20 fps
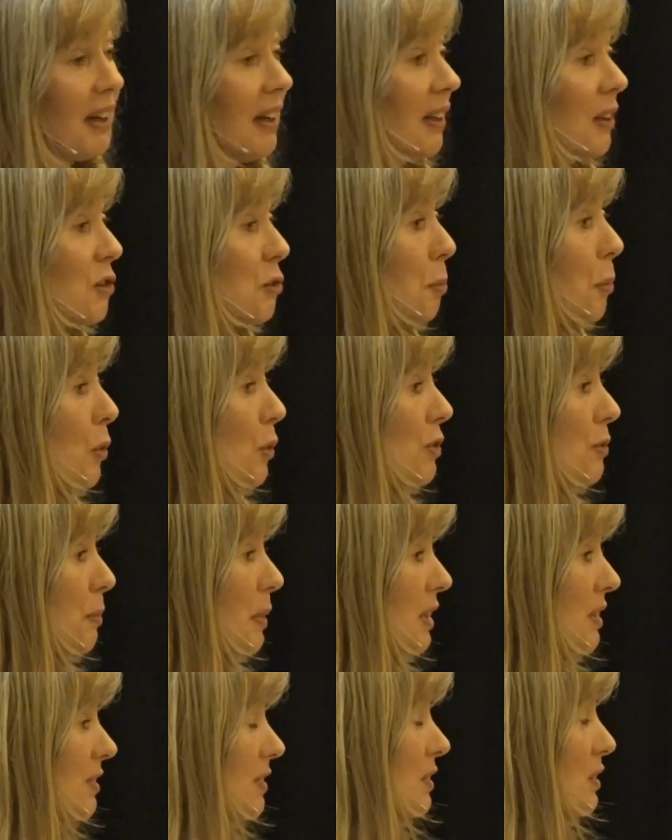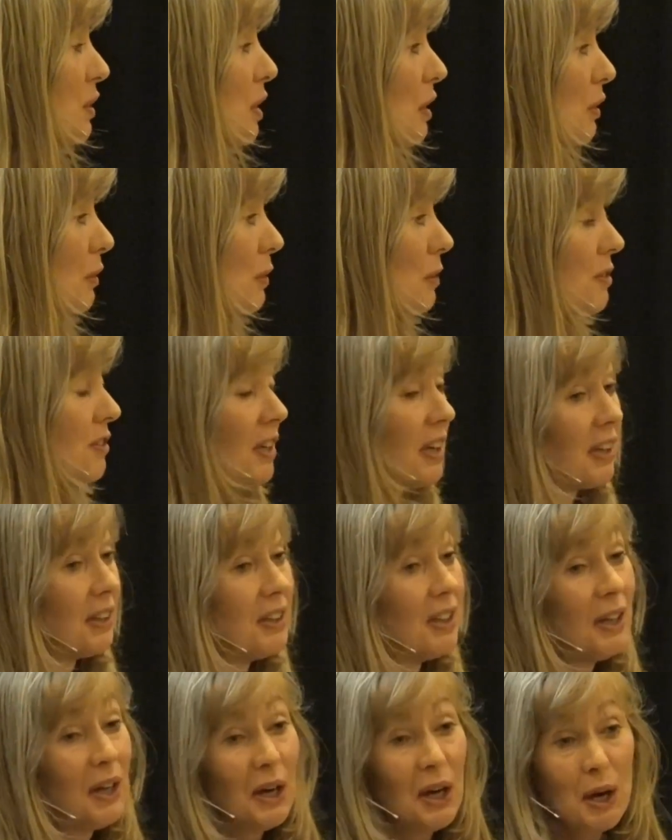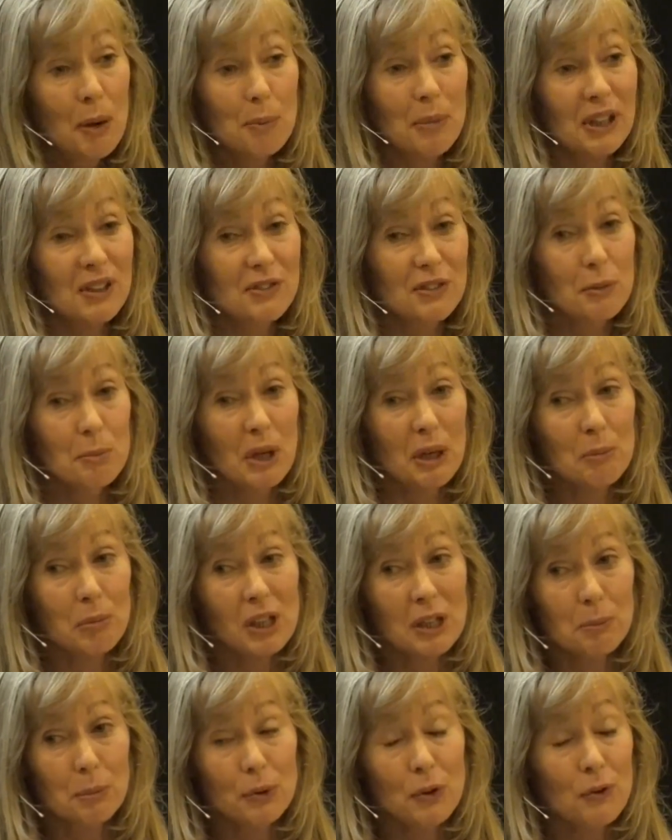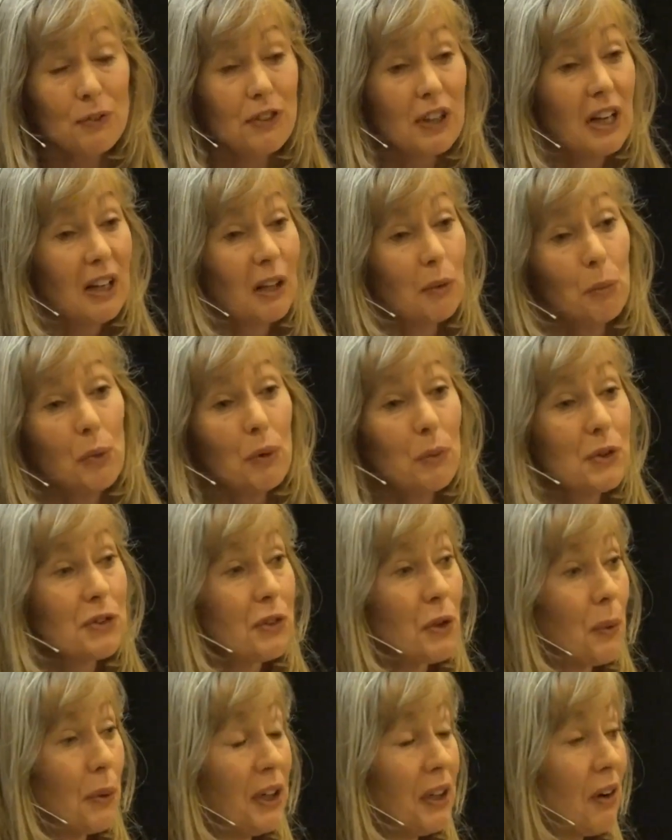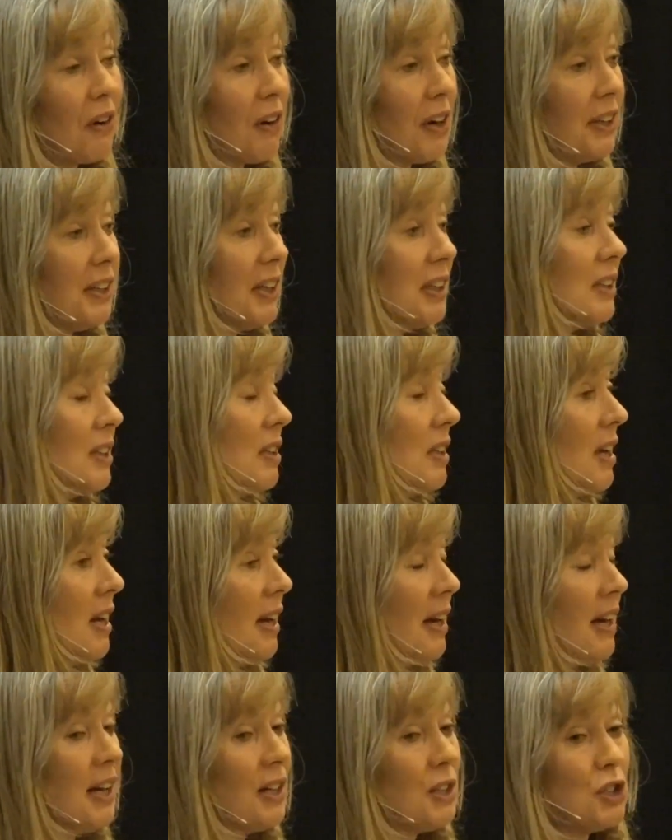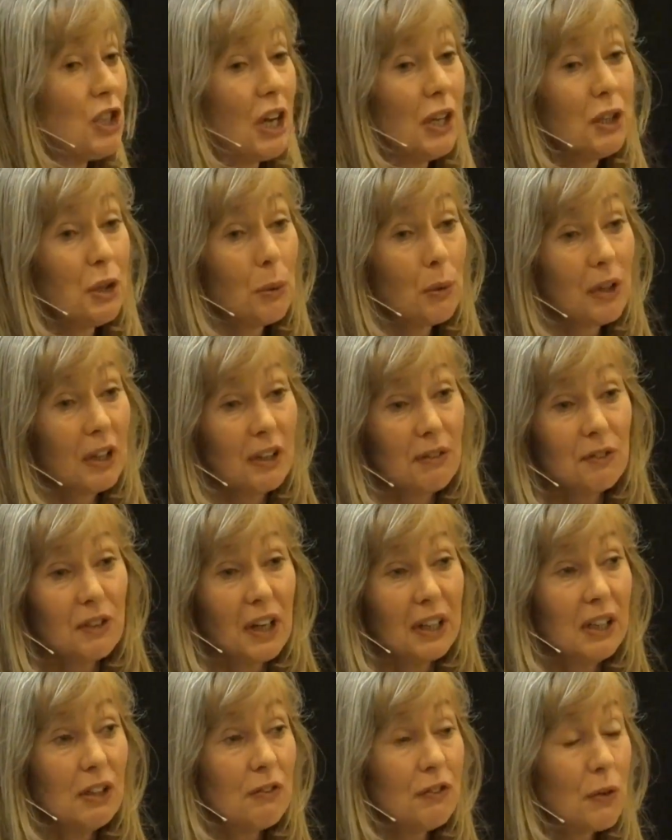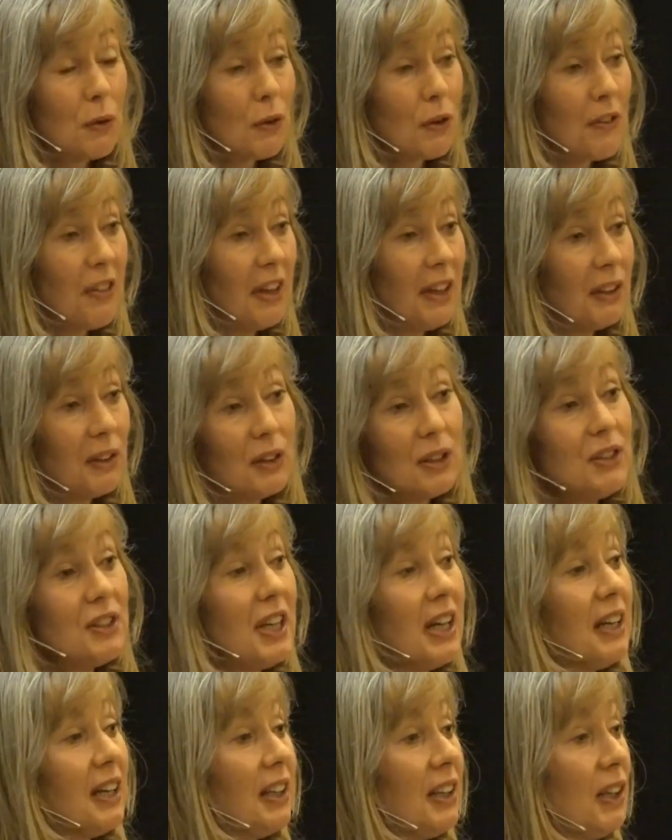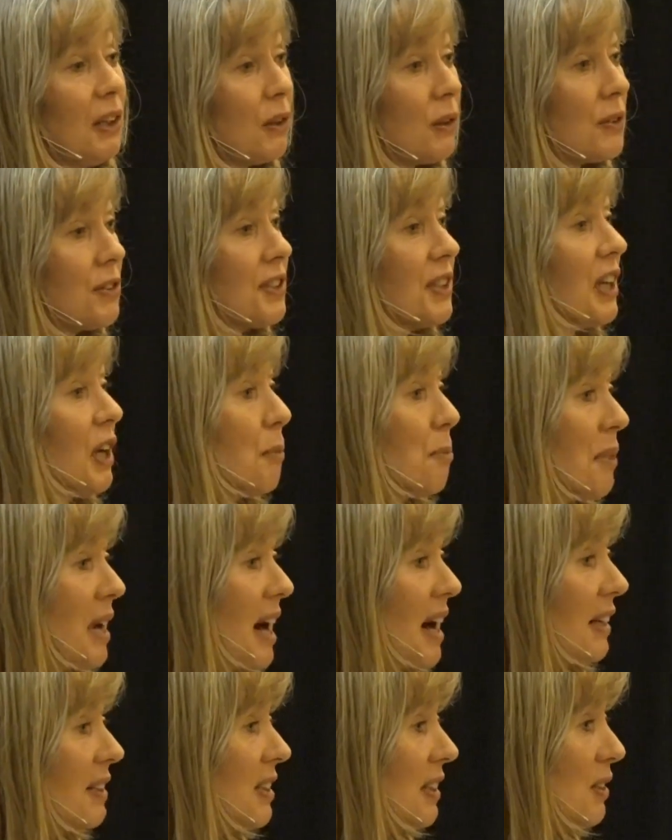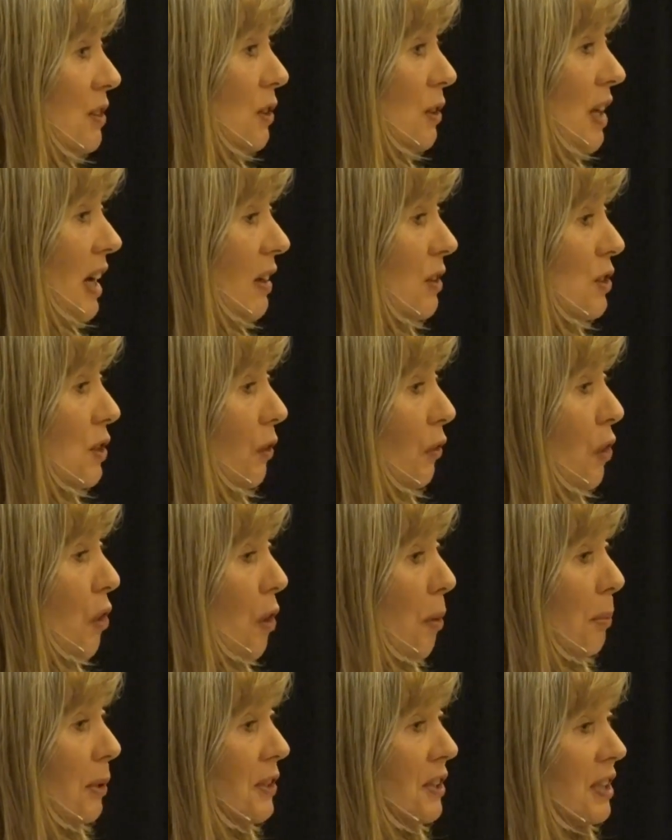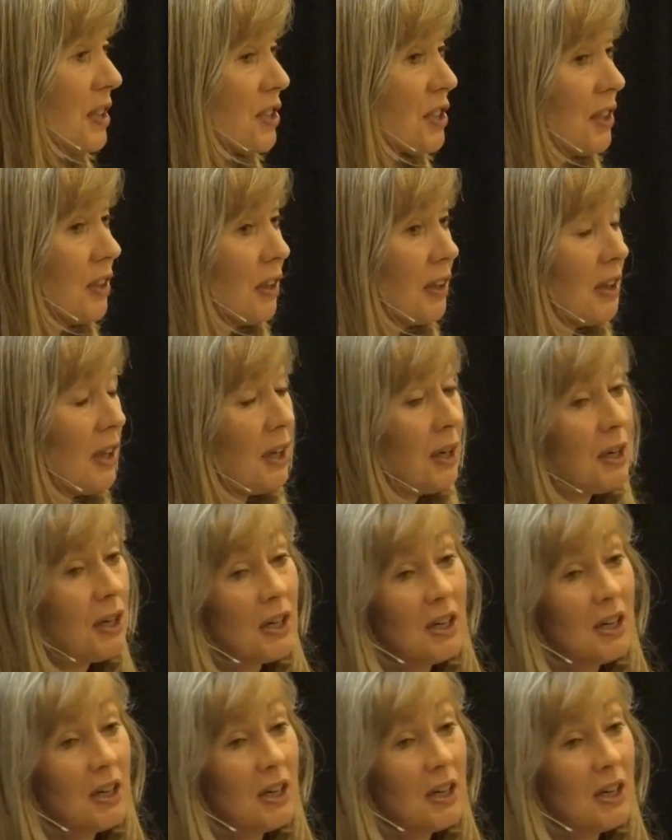And a sports medicine doctor said, based on my blood profile and what was going on in January of 94, that it could take years to get back to international competition.